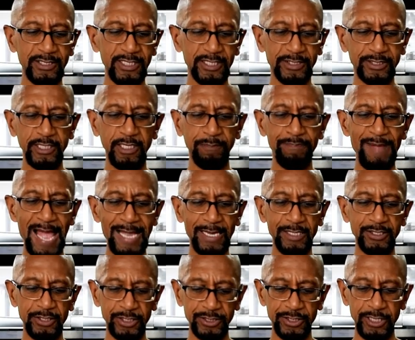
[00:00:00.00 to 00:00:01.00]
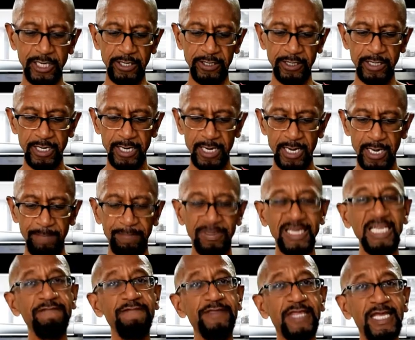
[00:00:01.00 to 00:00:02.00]
the sealed packages here. But
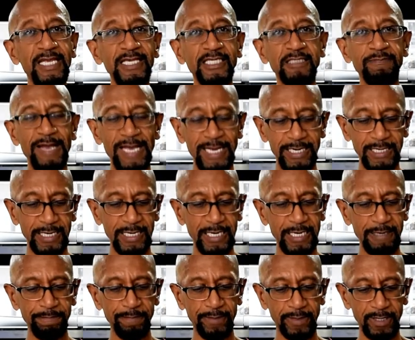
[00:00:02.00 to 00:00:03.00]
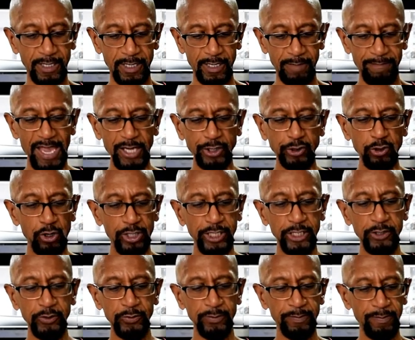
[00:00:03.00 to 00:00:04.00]
even these, man, make sure
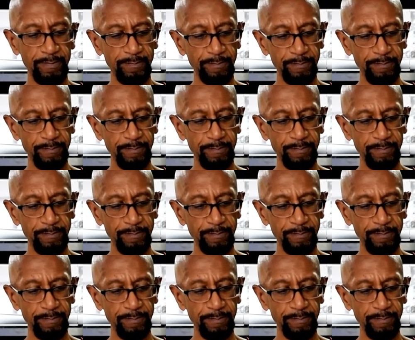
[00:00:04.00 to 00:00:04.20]
you